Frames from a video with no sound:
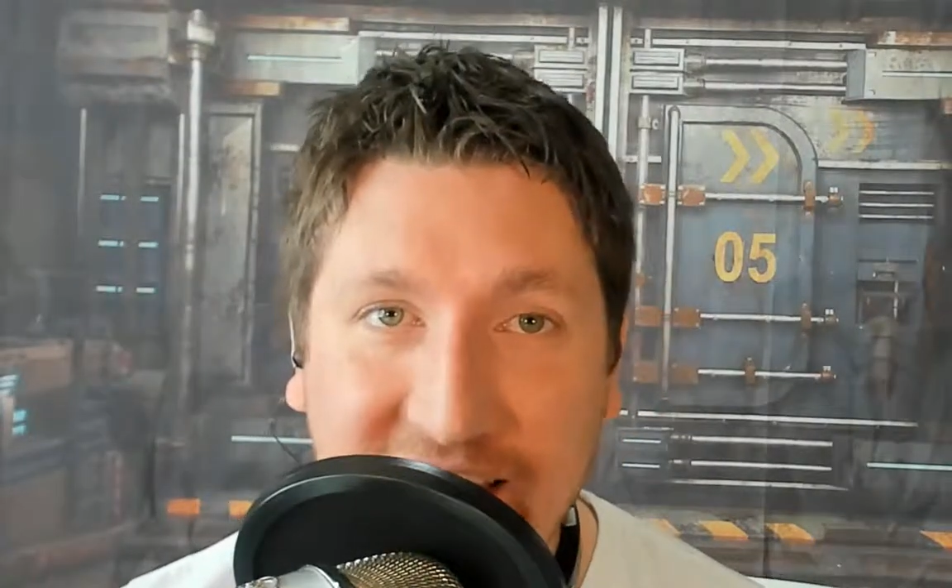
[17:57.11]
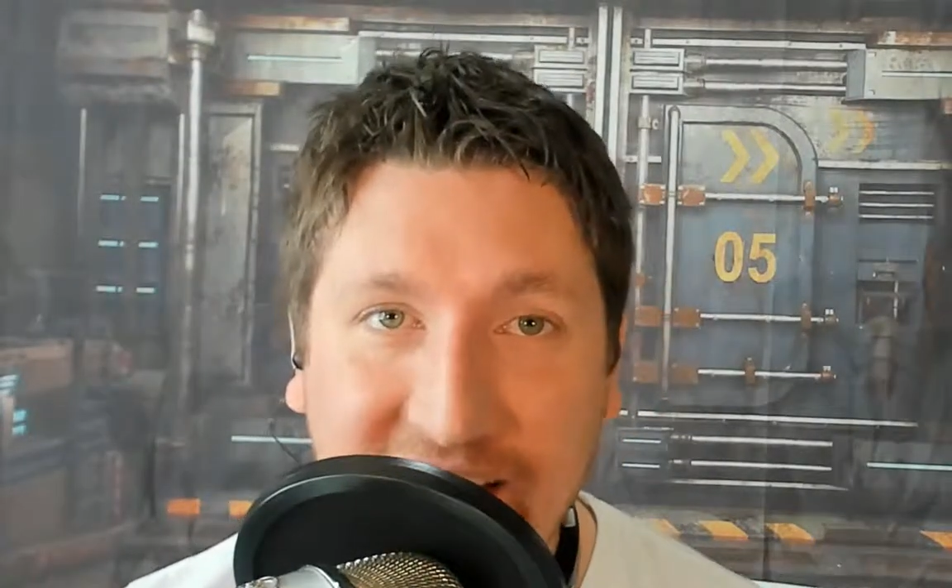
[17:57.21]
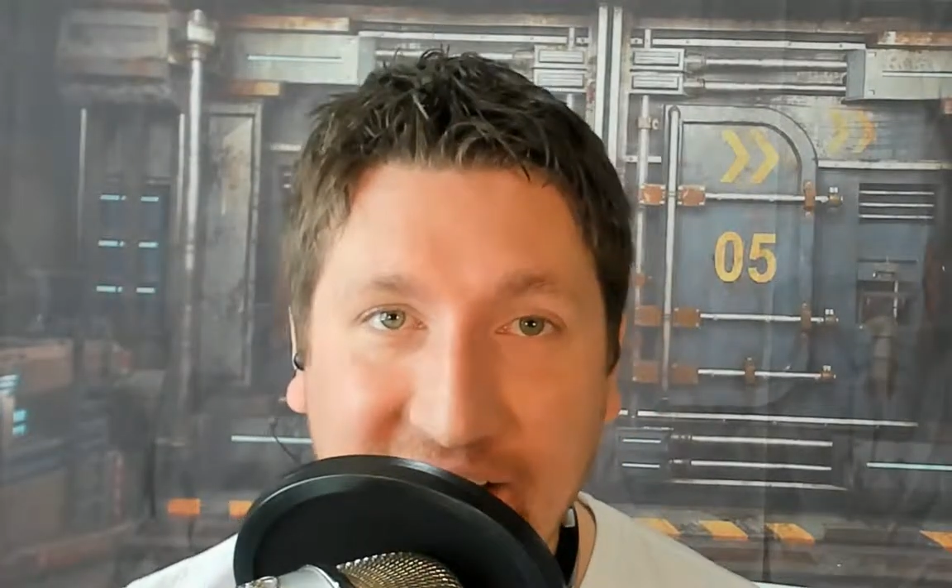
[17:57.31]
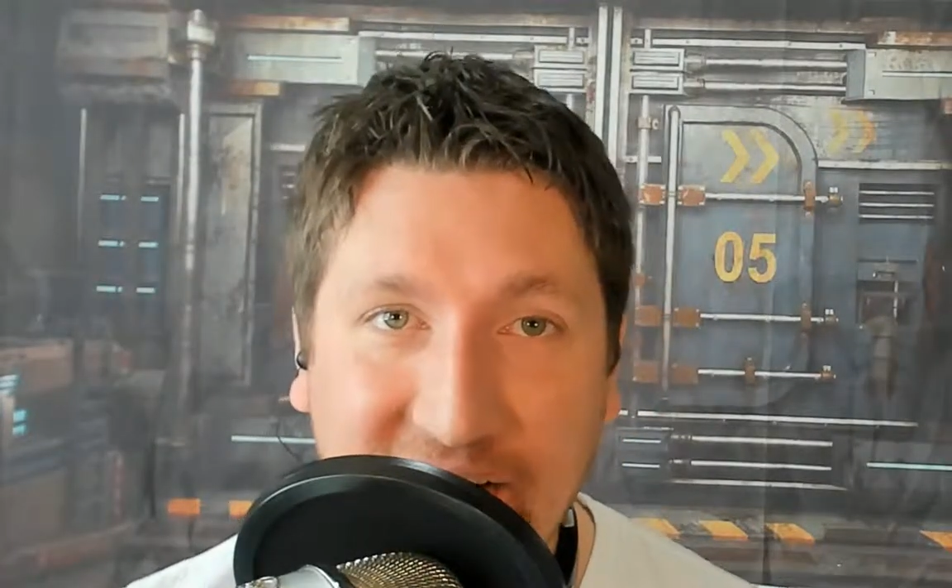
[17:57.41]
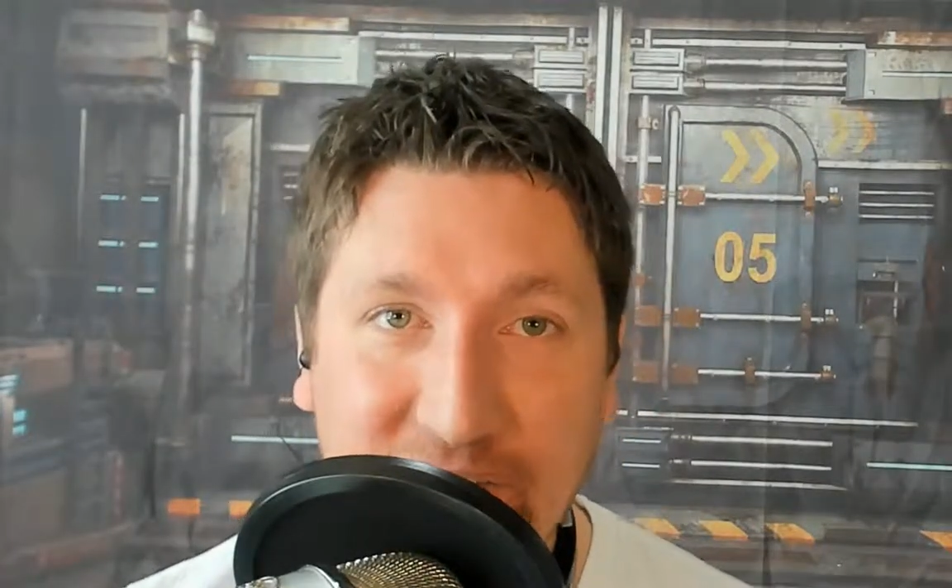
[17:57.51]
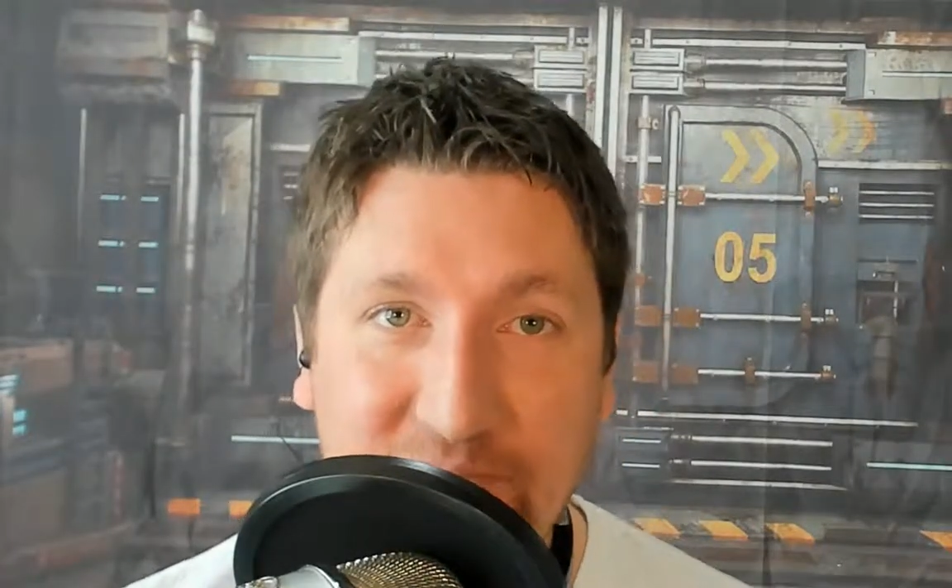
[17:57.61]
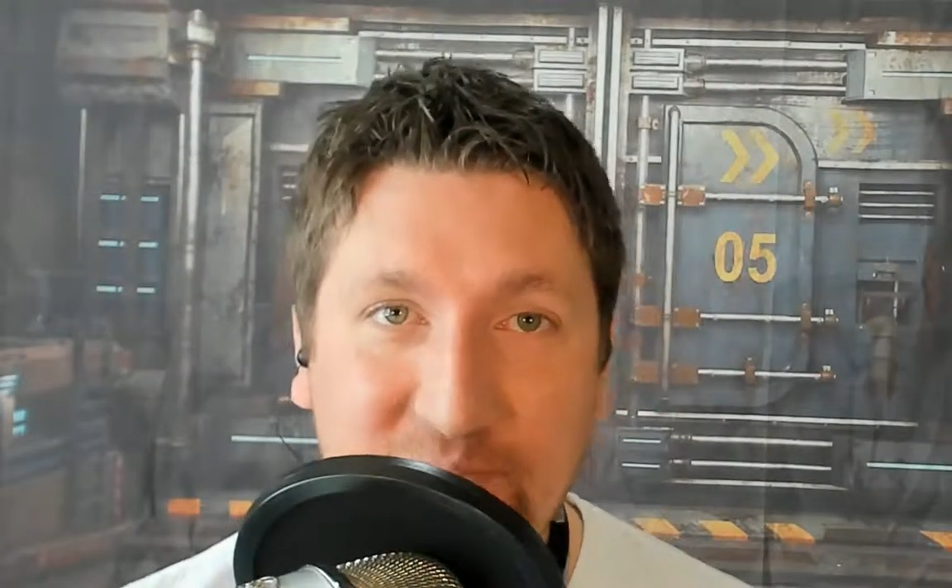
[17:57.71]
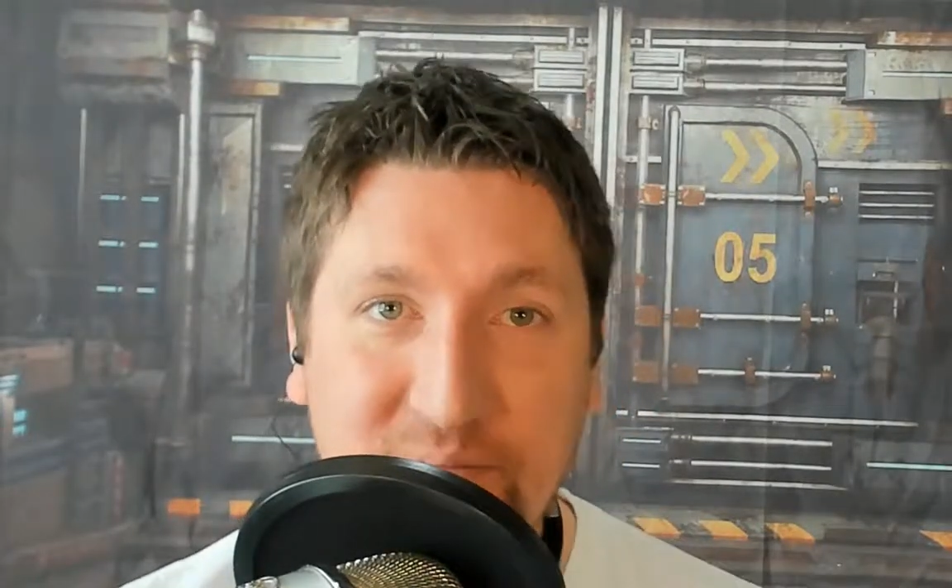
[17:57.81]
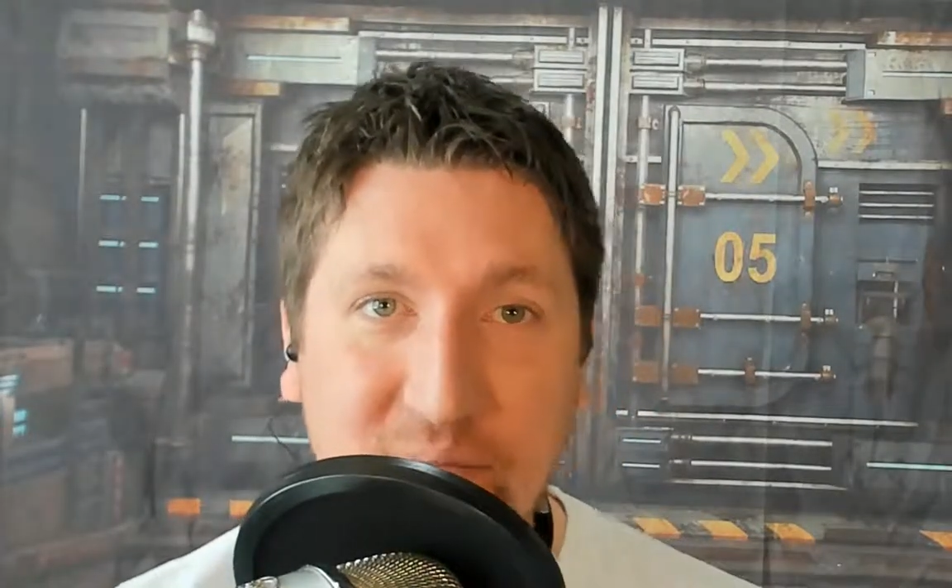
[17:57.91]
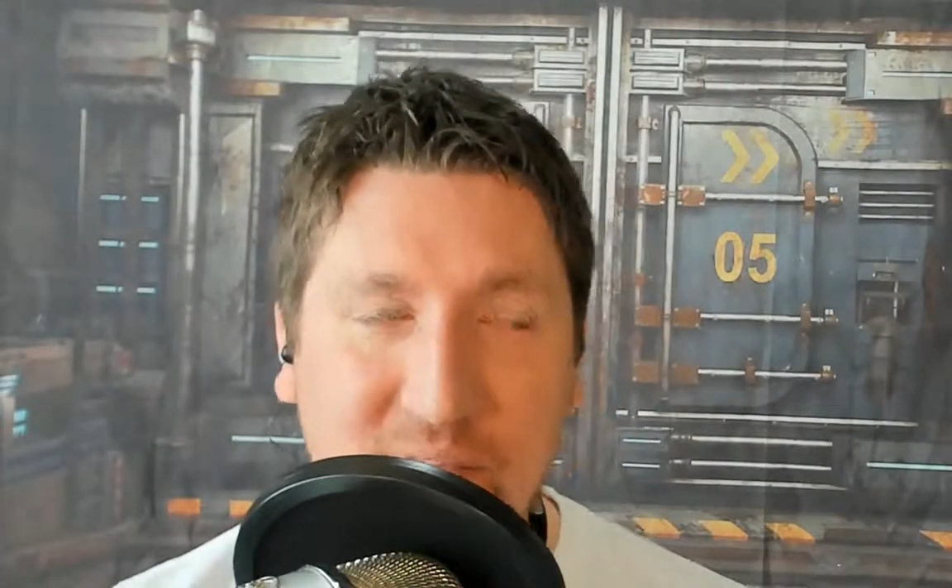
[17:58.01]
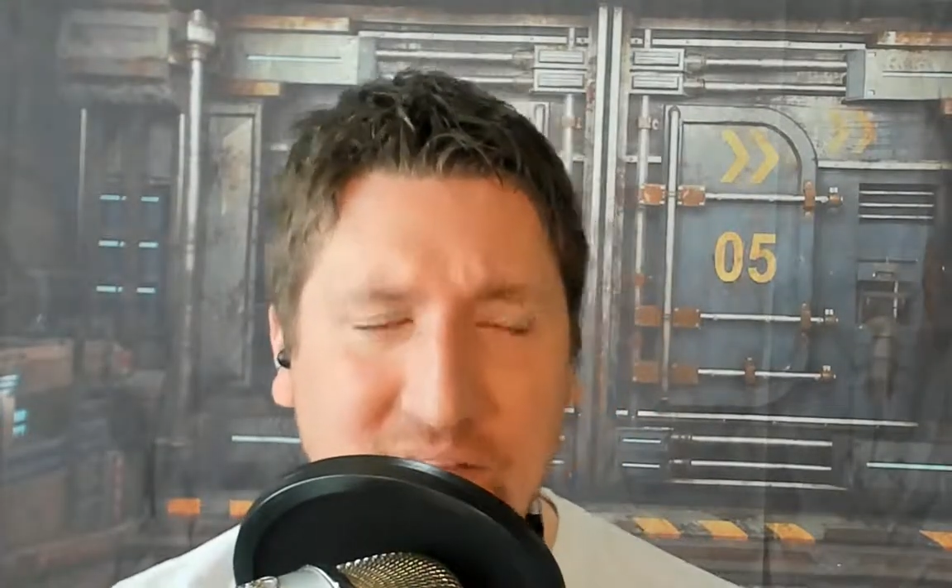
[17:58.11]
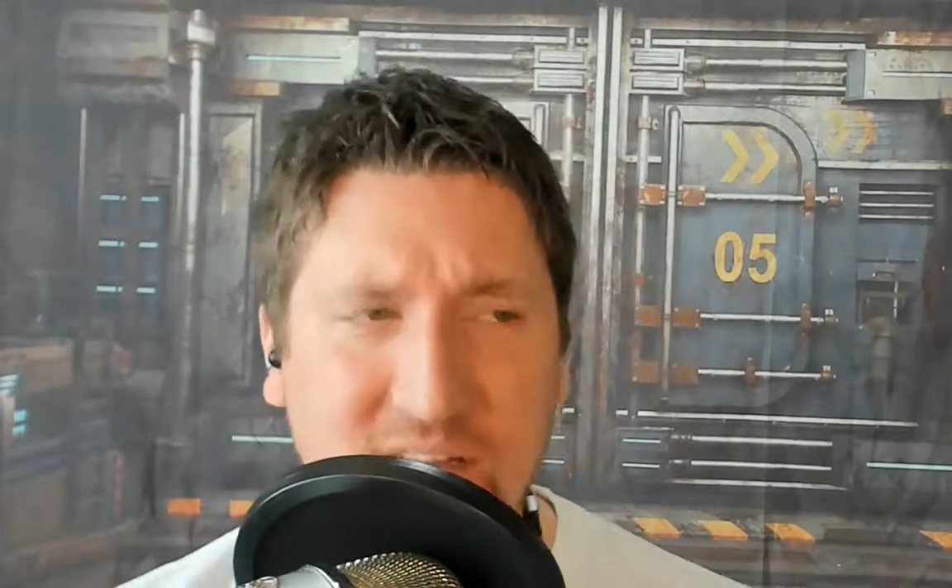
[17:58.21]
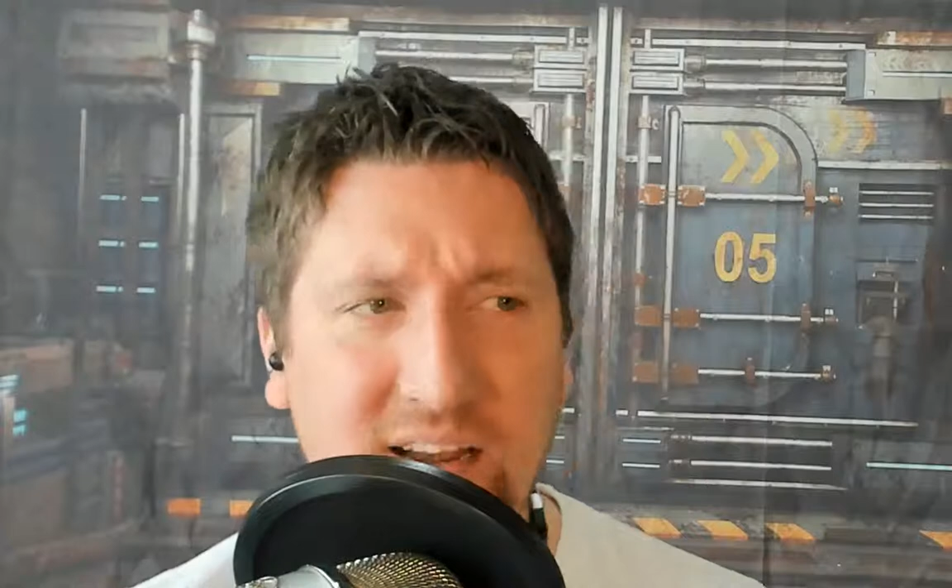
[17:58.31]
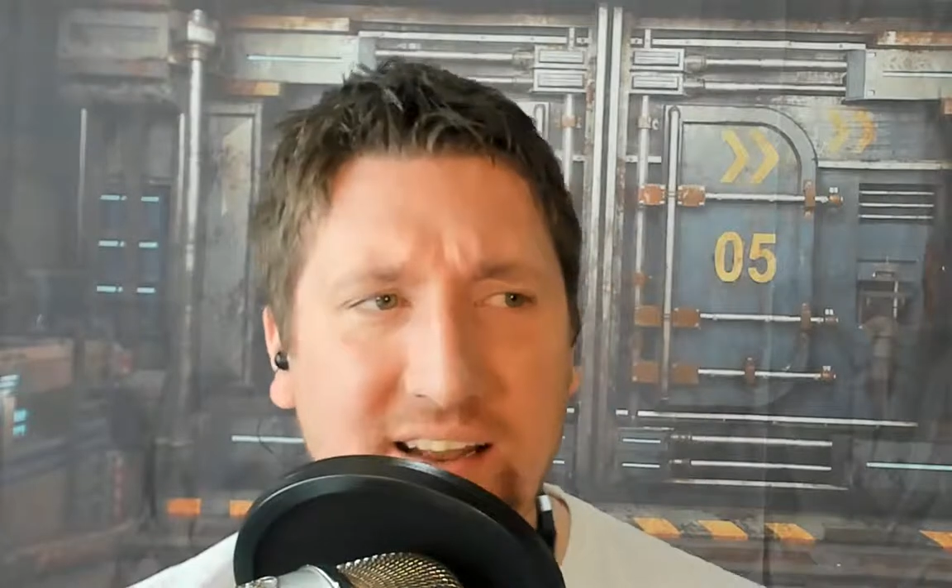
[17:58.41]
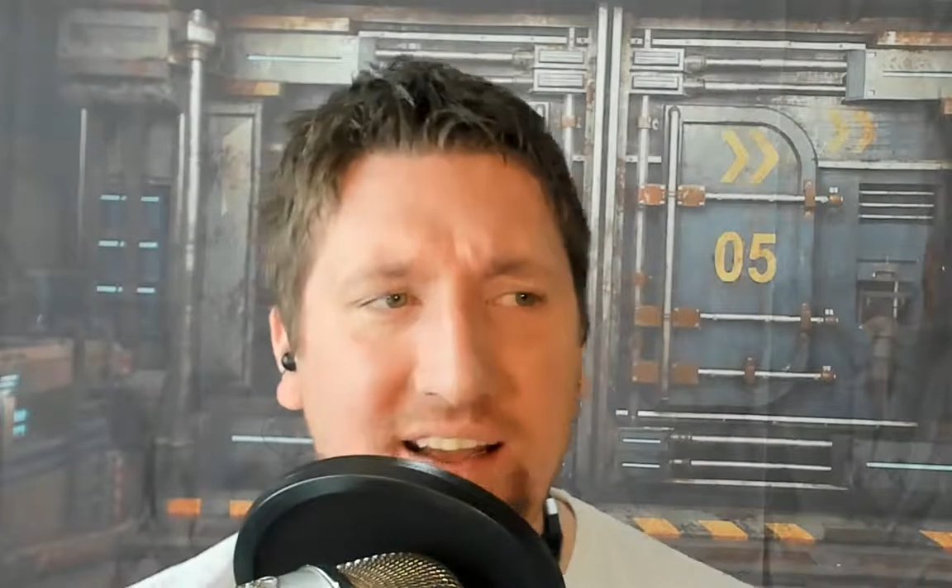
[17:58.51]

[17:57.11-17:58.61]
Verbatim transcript: Um, sorry,